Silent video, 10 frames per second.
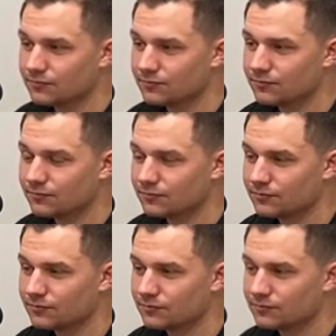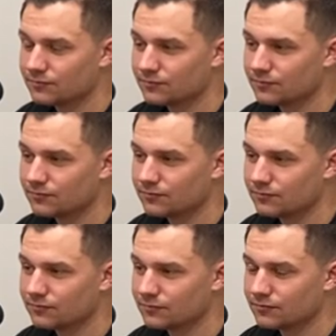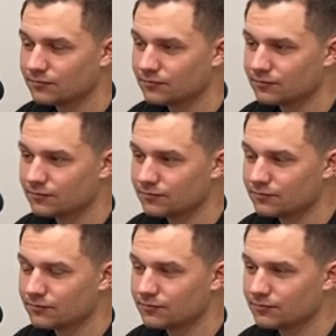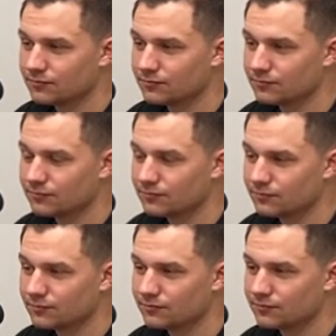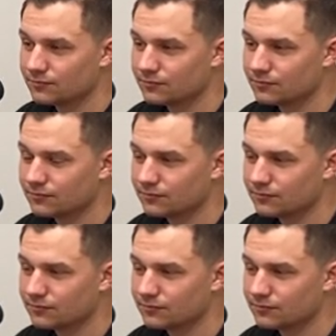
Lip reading: This person isn't speaking.